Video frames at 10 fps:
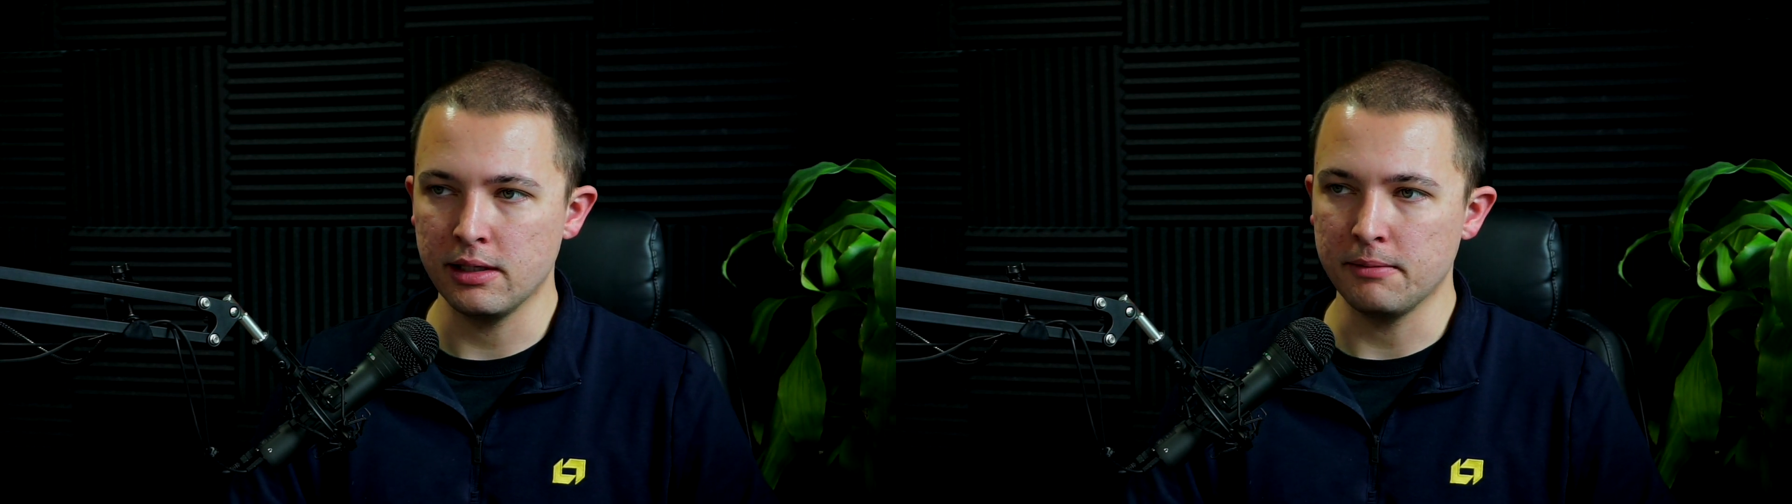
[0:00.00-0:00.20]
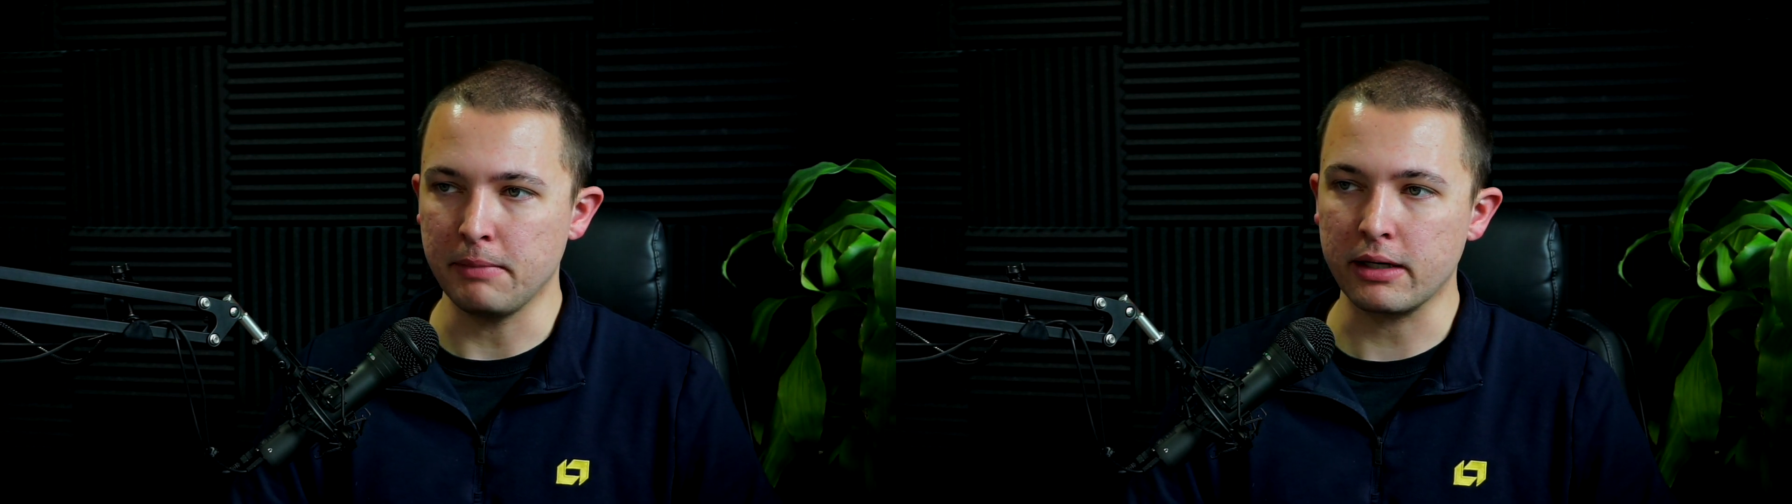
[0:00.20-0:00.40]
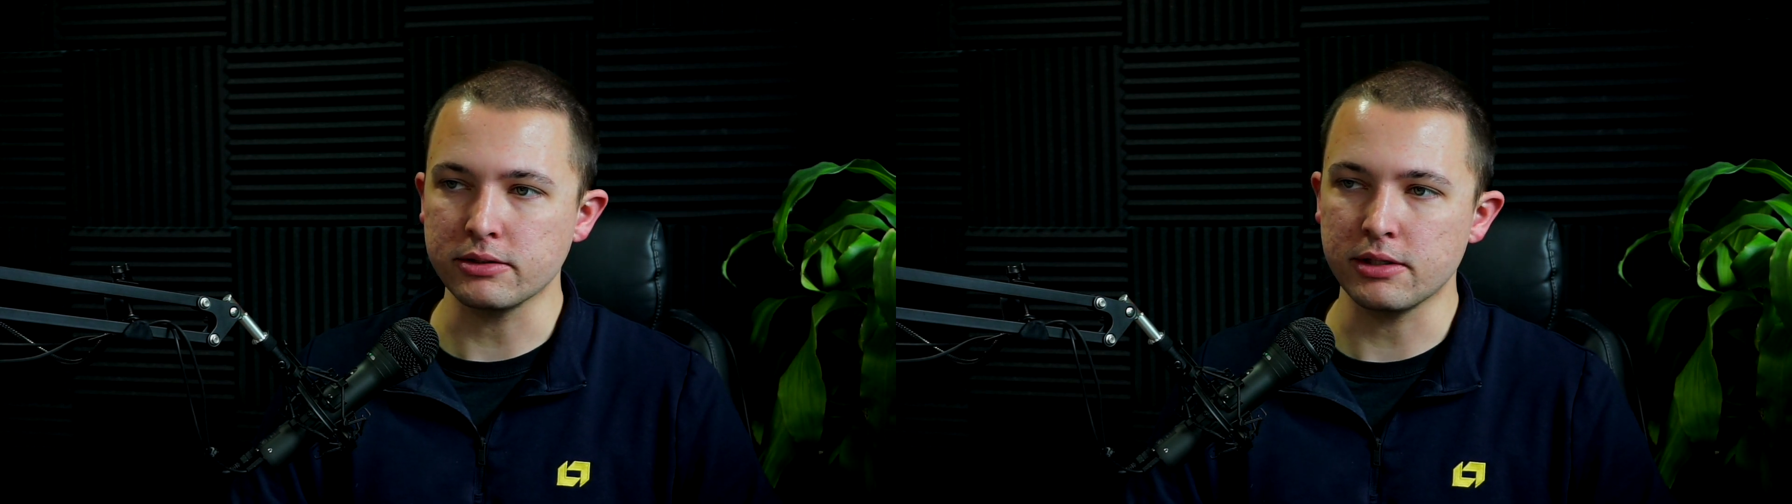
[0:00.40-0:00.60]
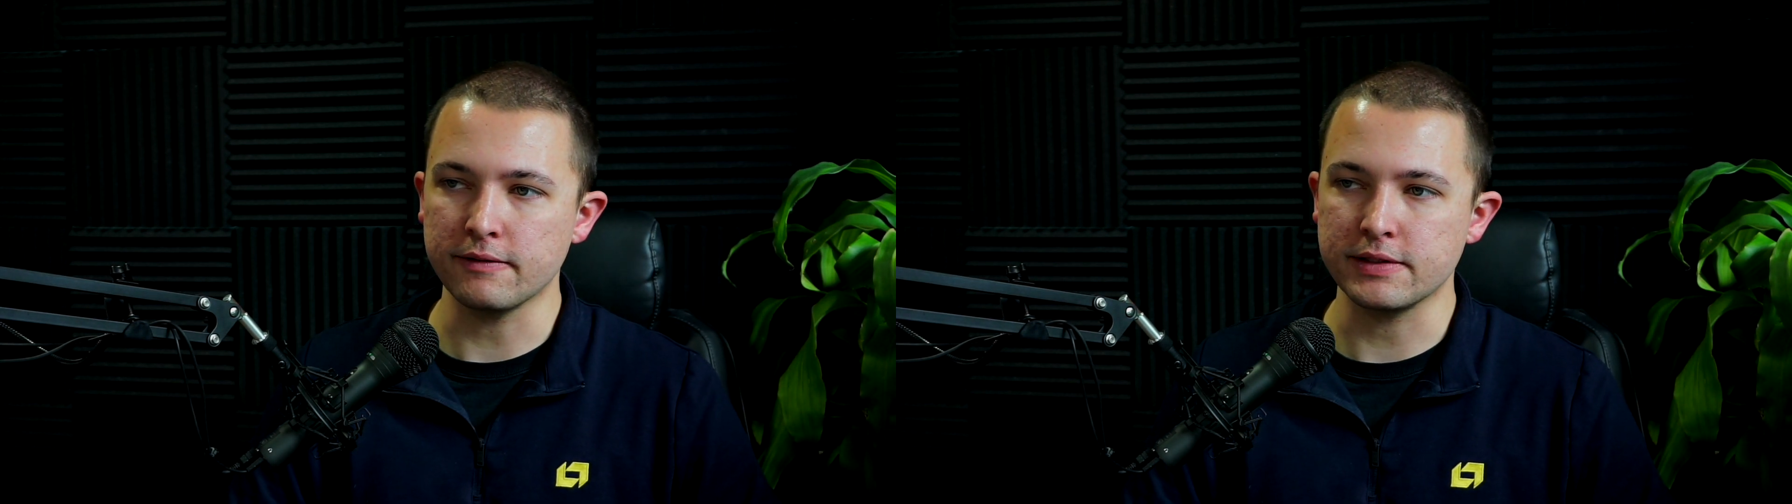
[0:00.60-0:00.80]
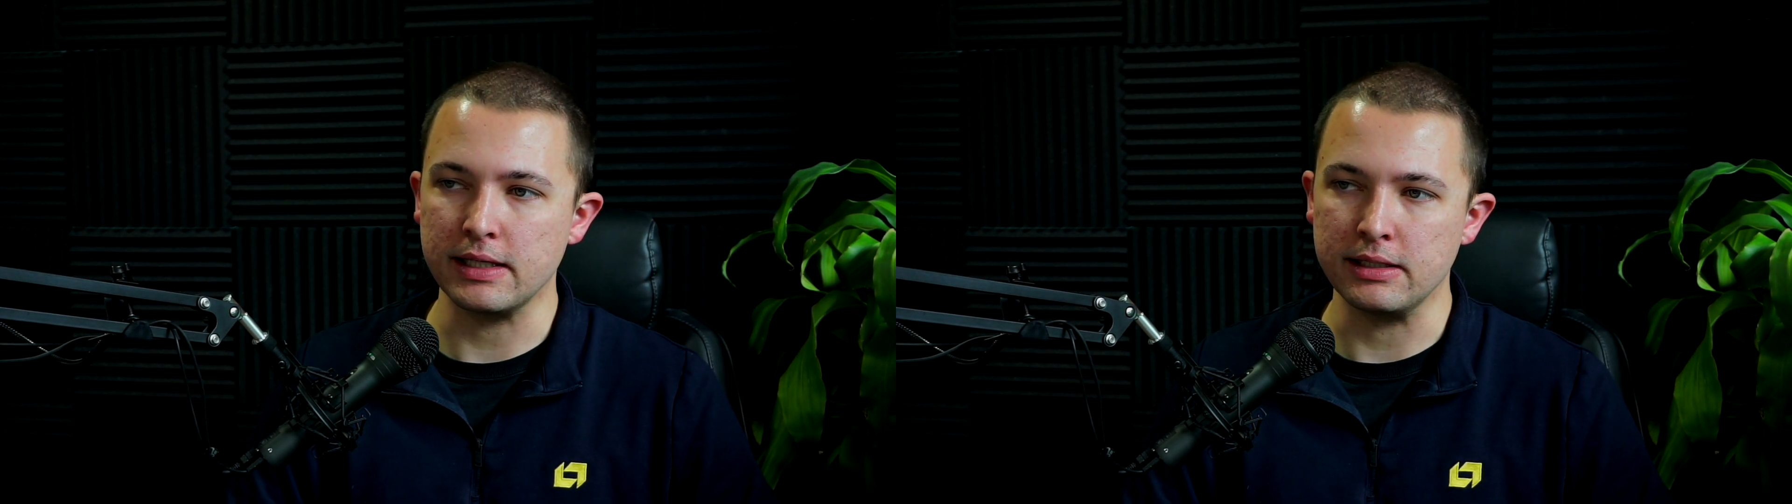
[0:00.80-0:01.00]
Microsoft
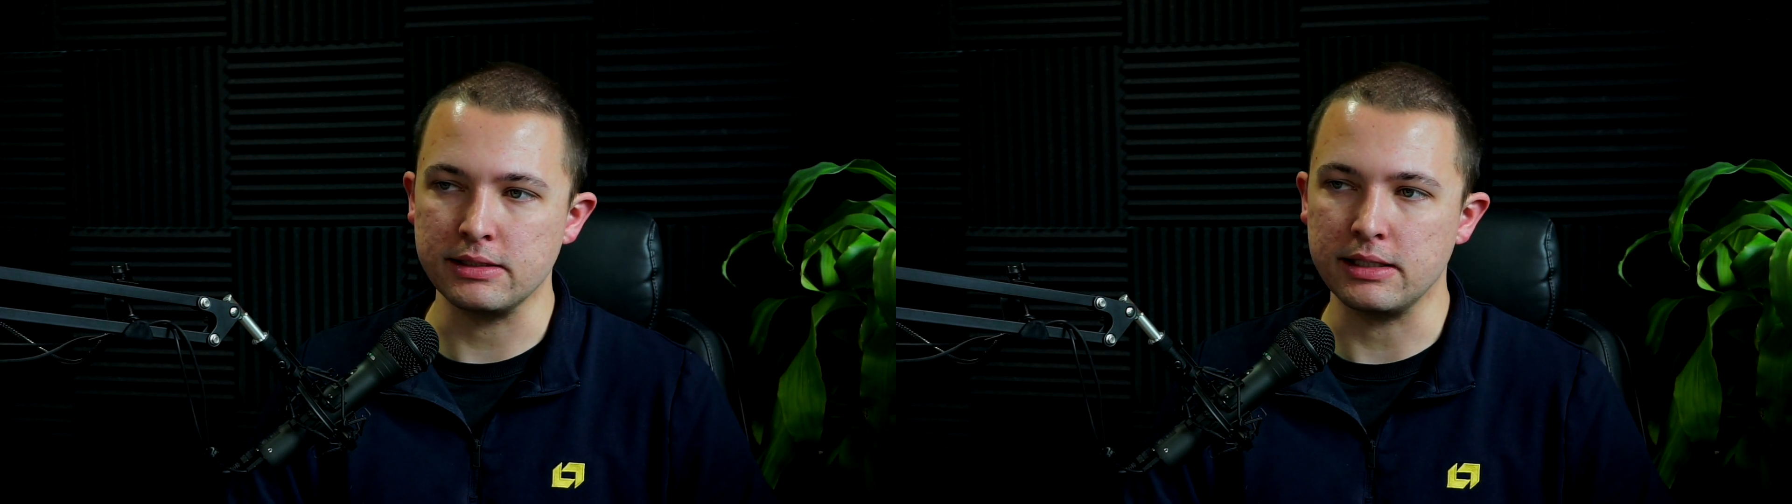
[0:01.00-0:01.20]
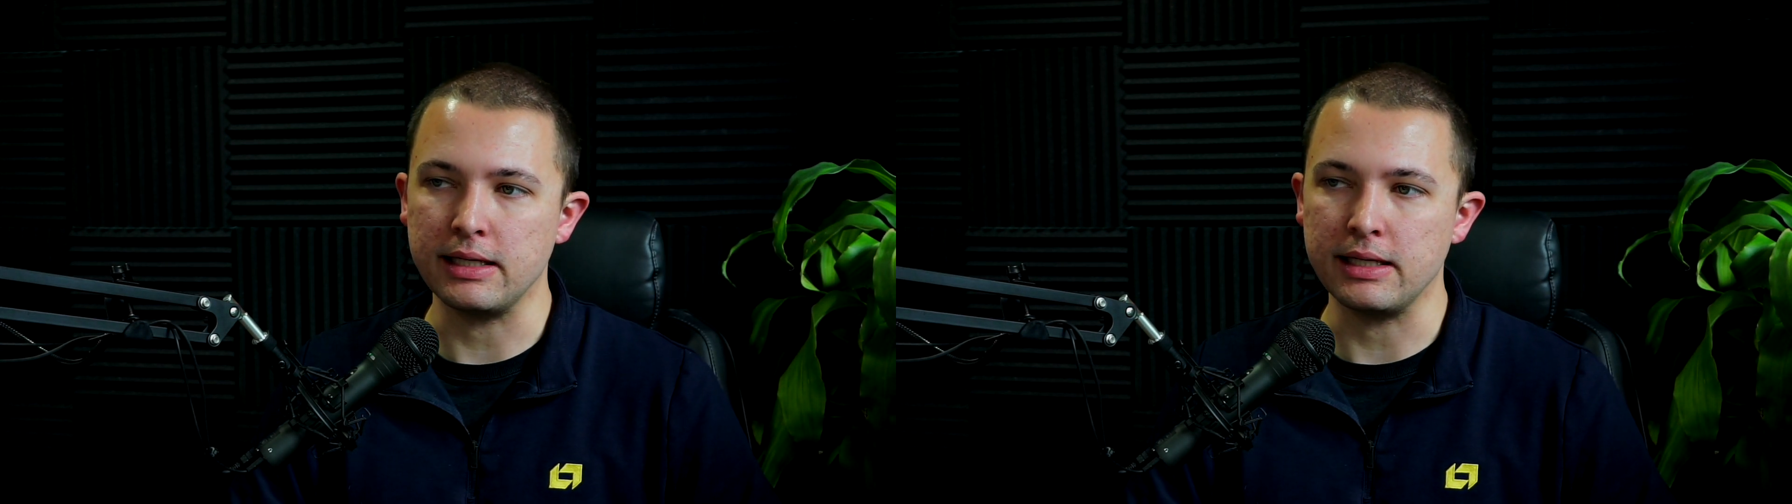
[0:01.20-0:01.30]
says an